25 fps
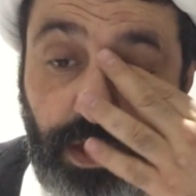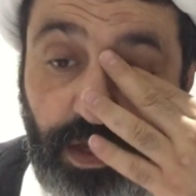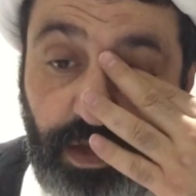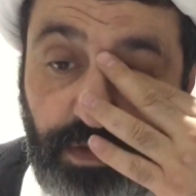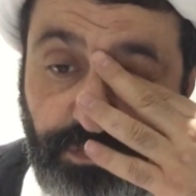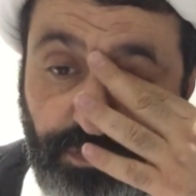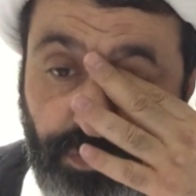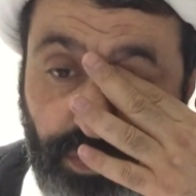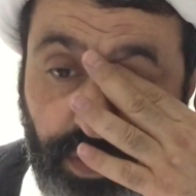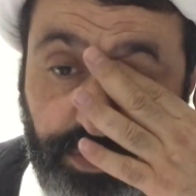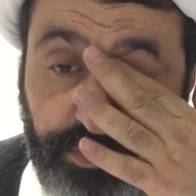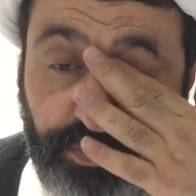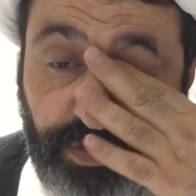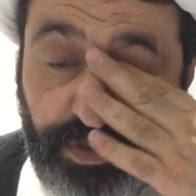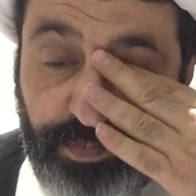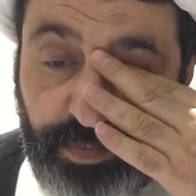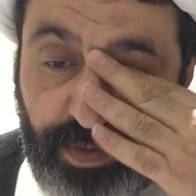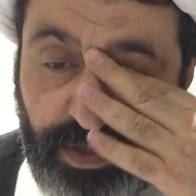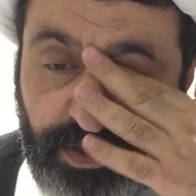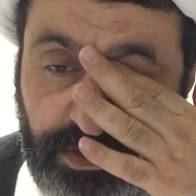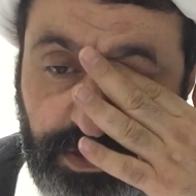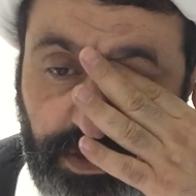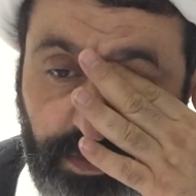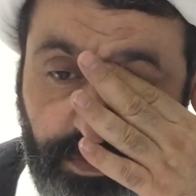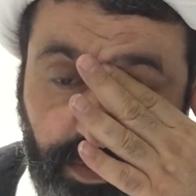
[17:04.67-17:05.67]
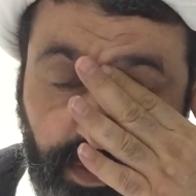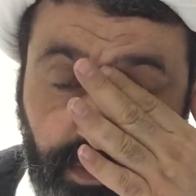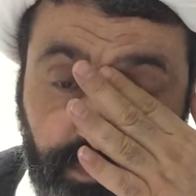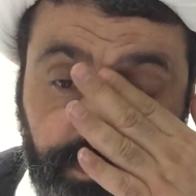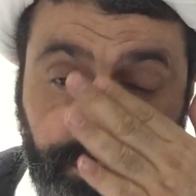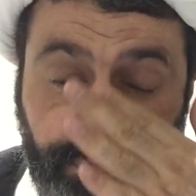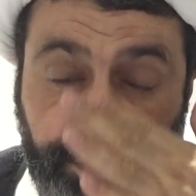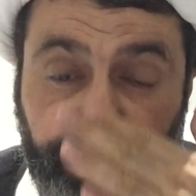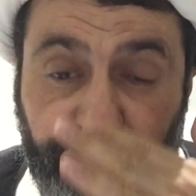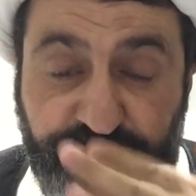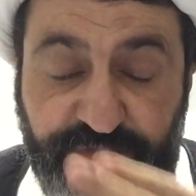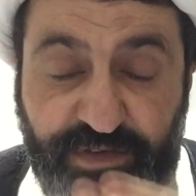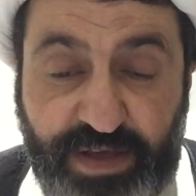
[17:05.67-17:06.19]
If you are responsible
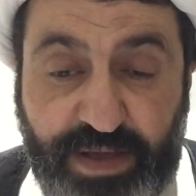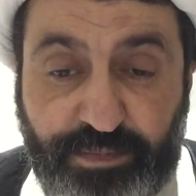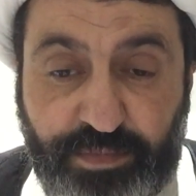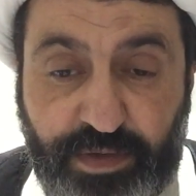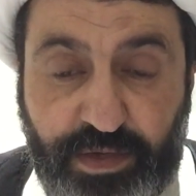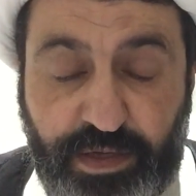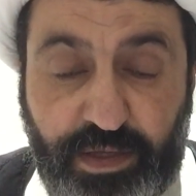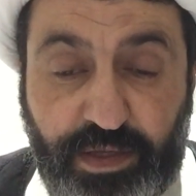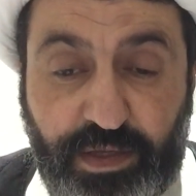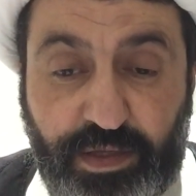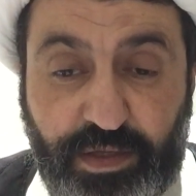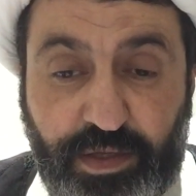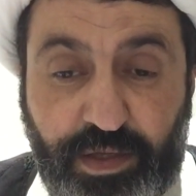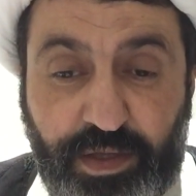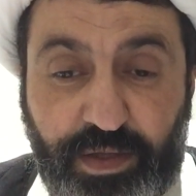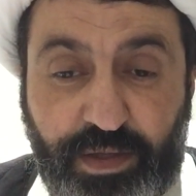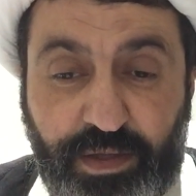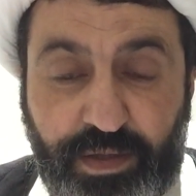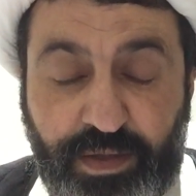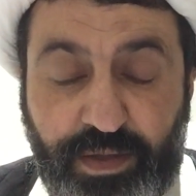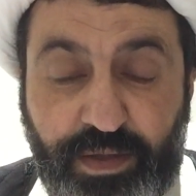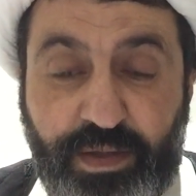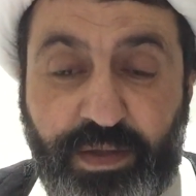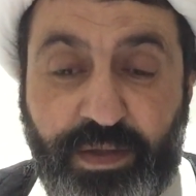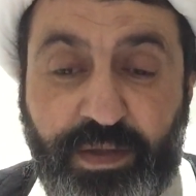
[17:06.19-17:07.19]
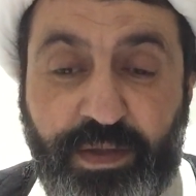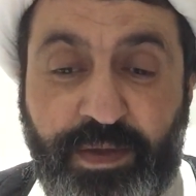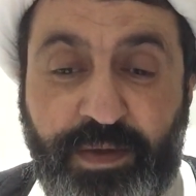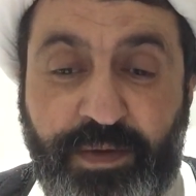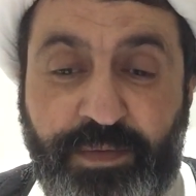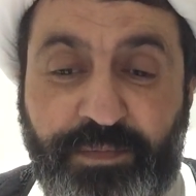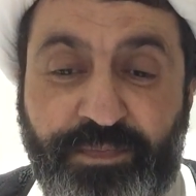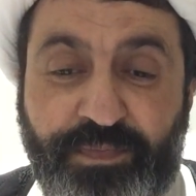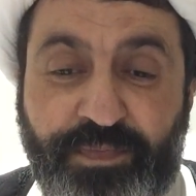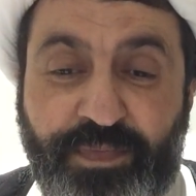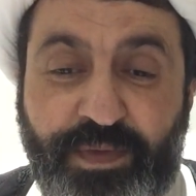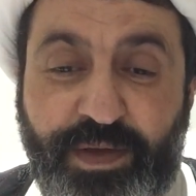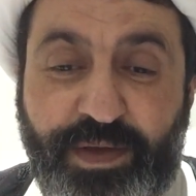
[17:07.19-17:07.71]
for a family,
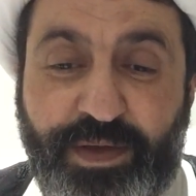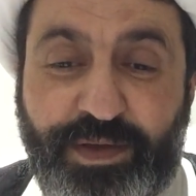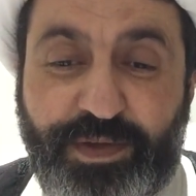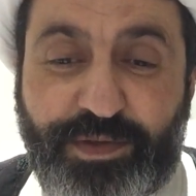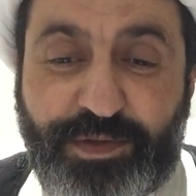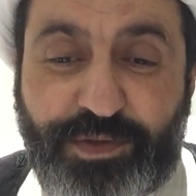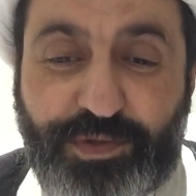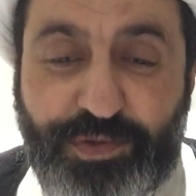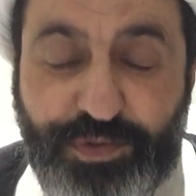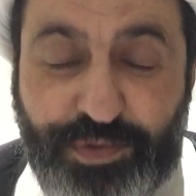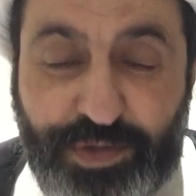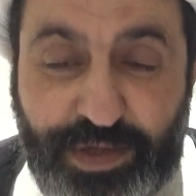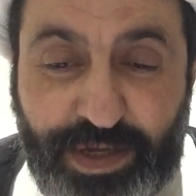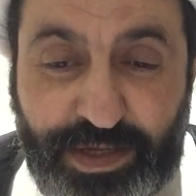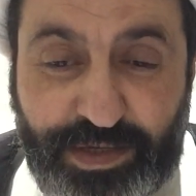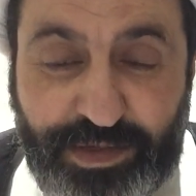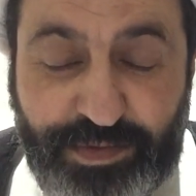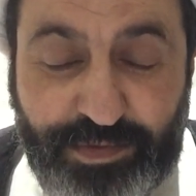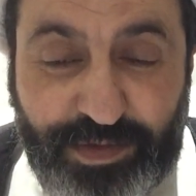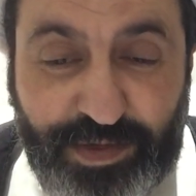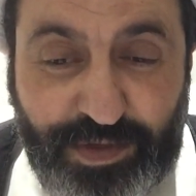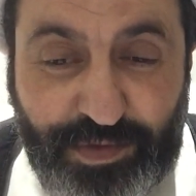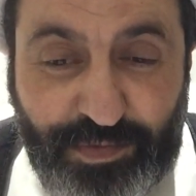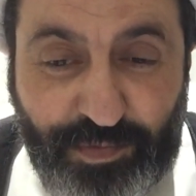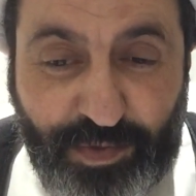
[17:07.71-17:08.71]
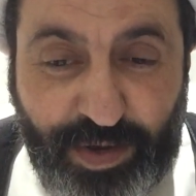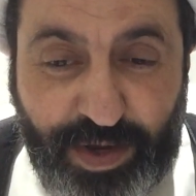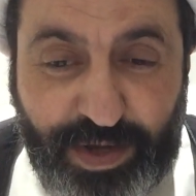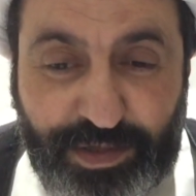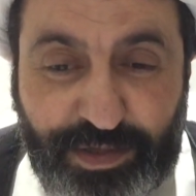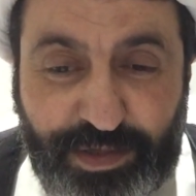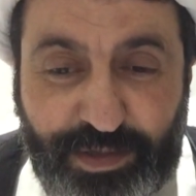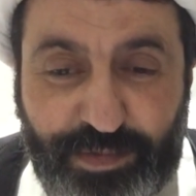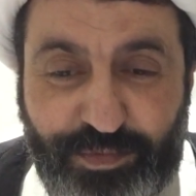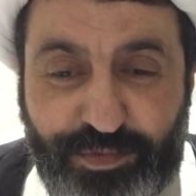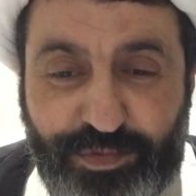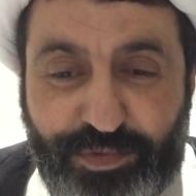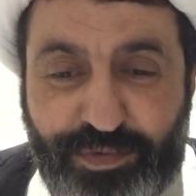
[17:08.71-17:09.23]
you can invite
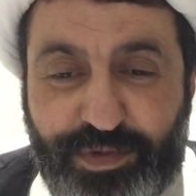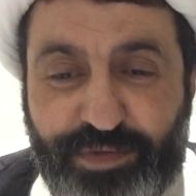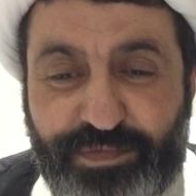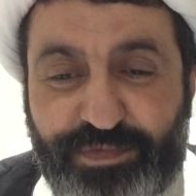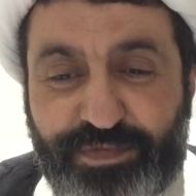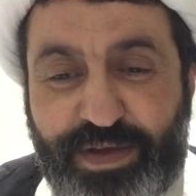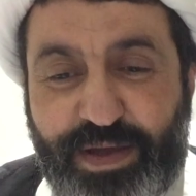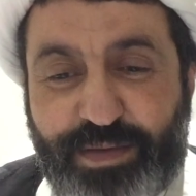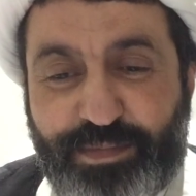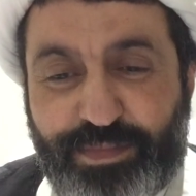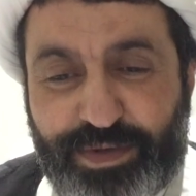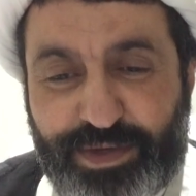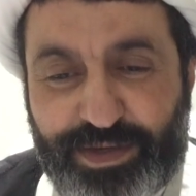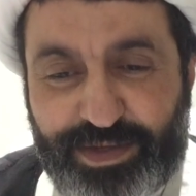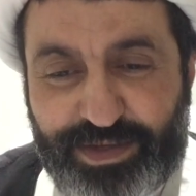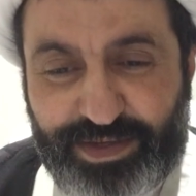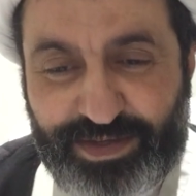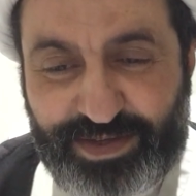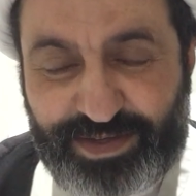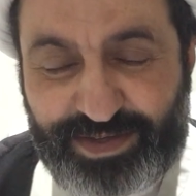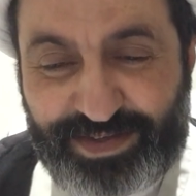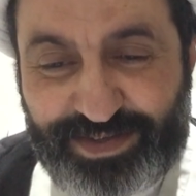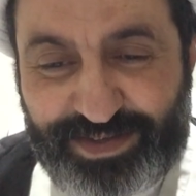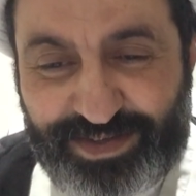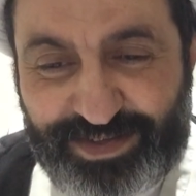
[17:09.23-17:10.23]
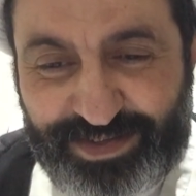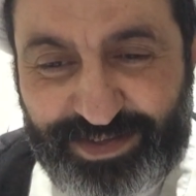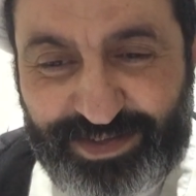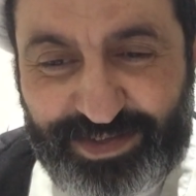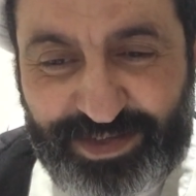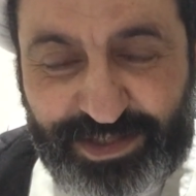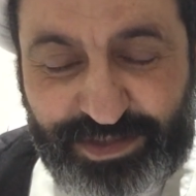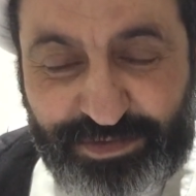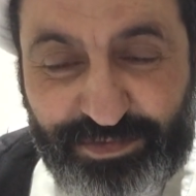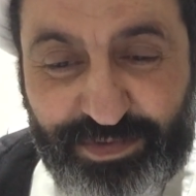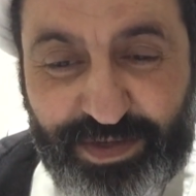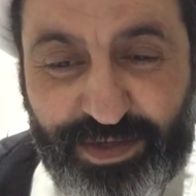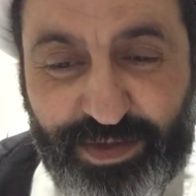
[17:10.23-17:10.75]
him to the family.
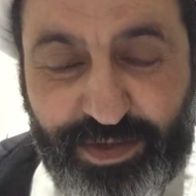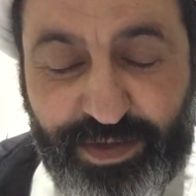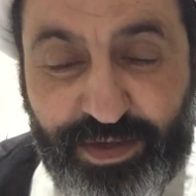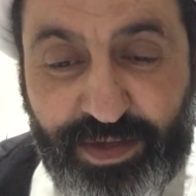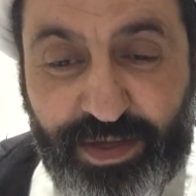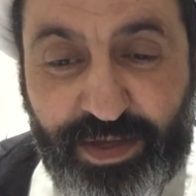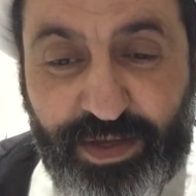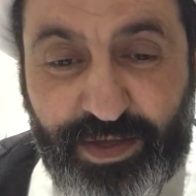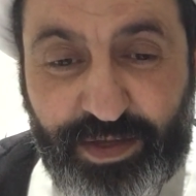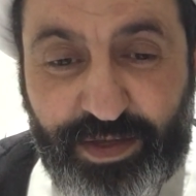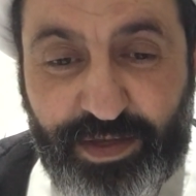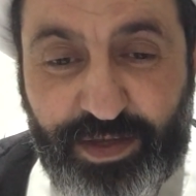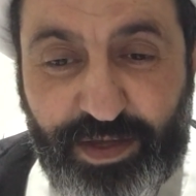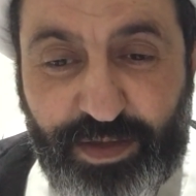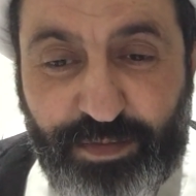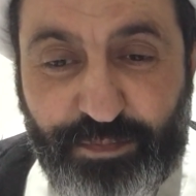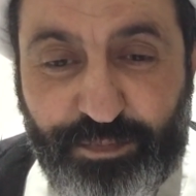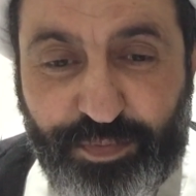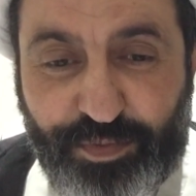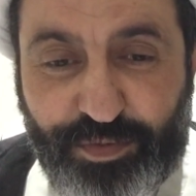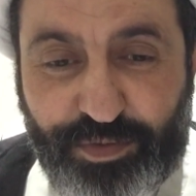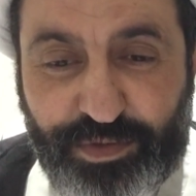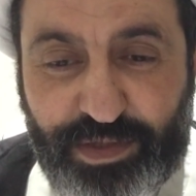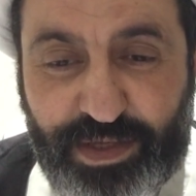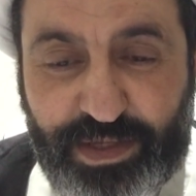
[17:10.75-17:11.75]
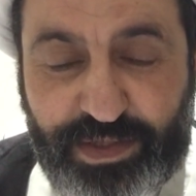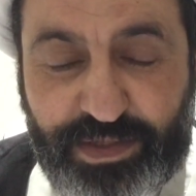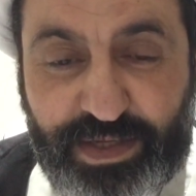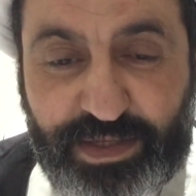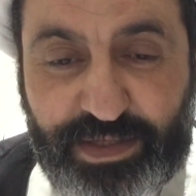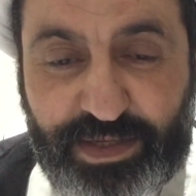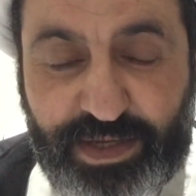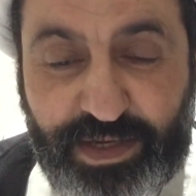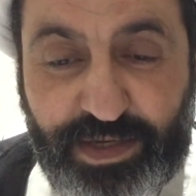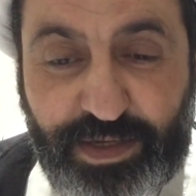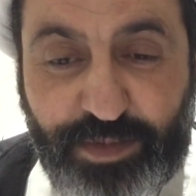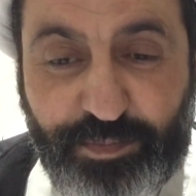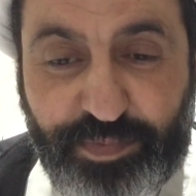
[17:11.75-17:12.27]
It's very important that
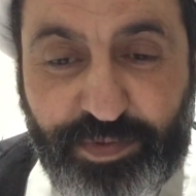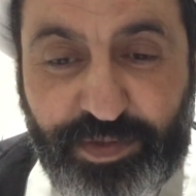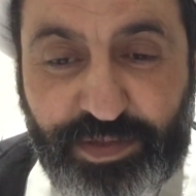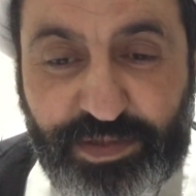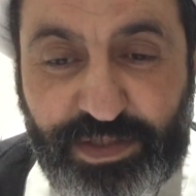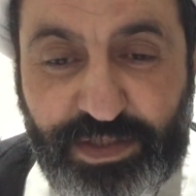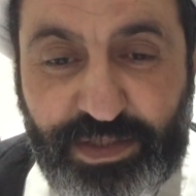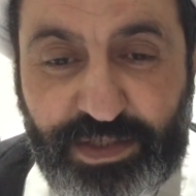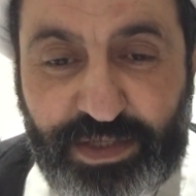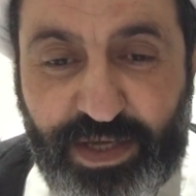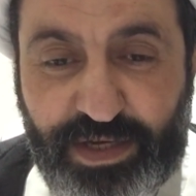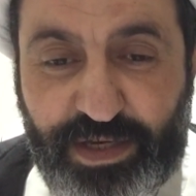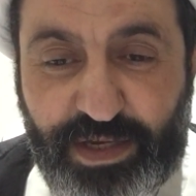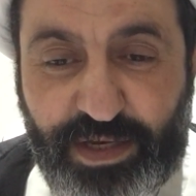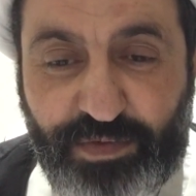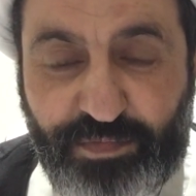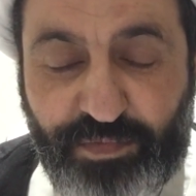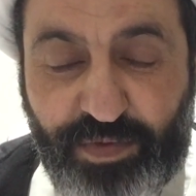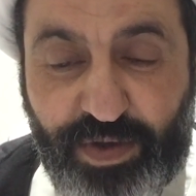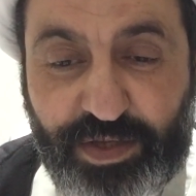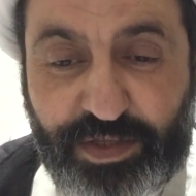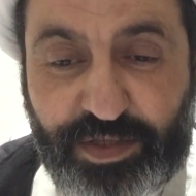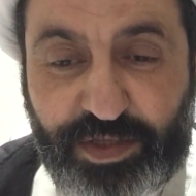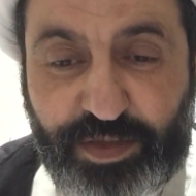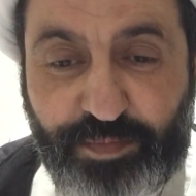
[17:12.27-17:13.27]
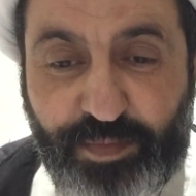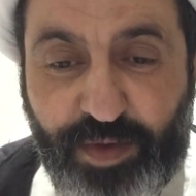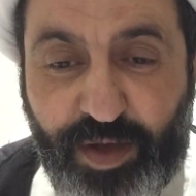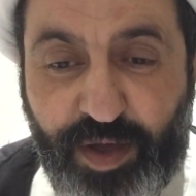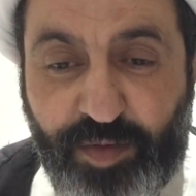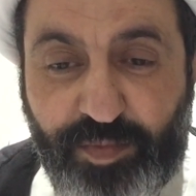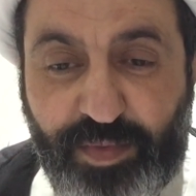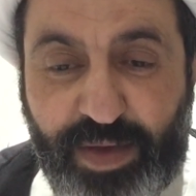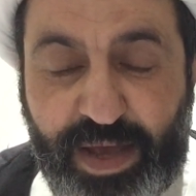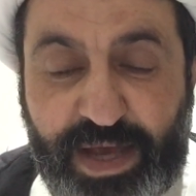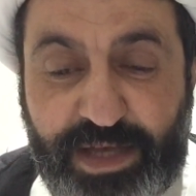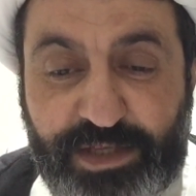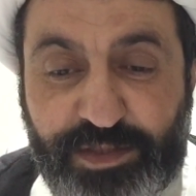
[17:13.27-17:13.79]
any person can invite
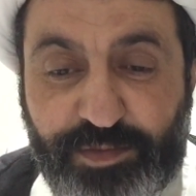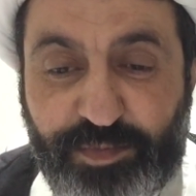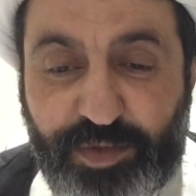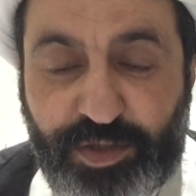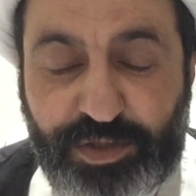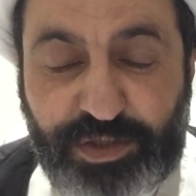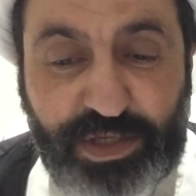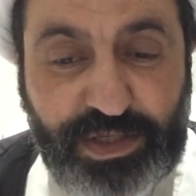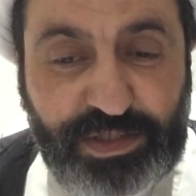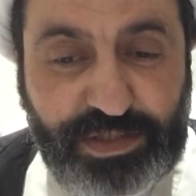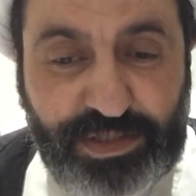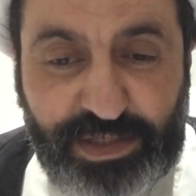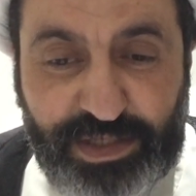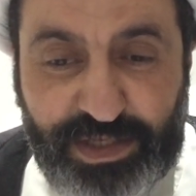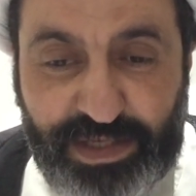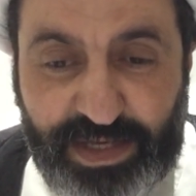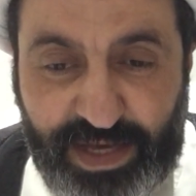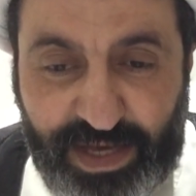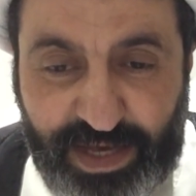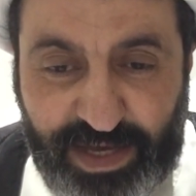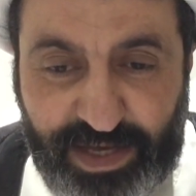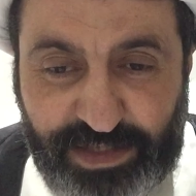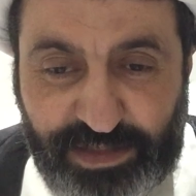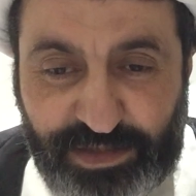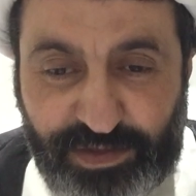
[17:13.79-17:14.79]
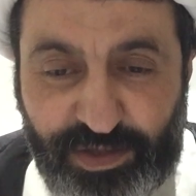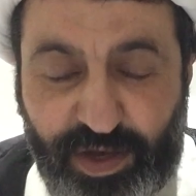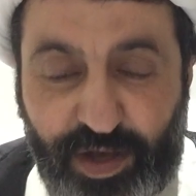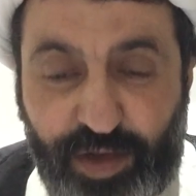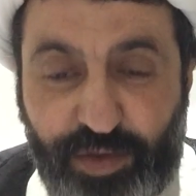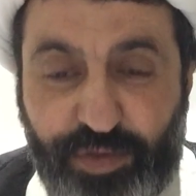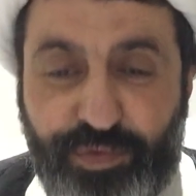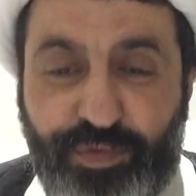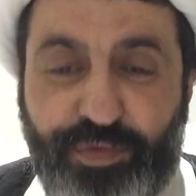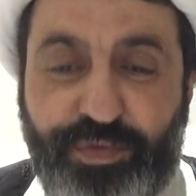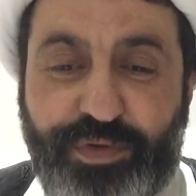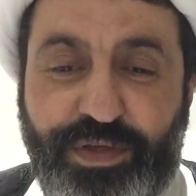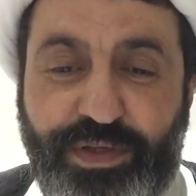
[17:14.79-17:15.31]
Imam as much as he has
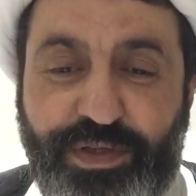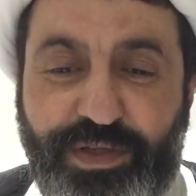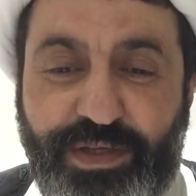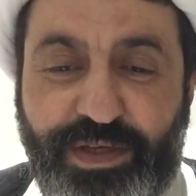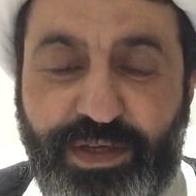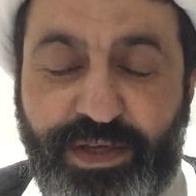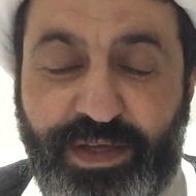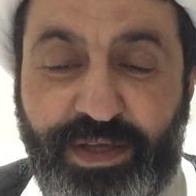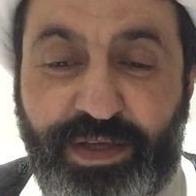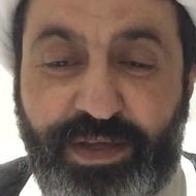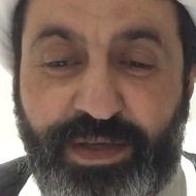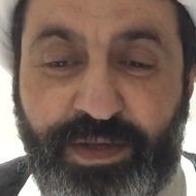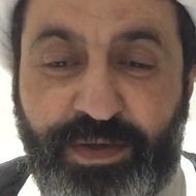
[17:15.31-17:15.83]
authority.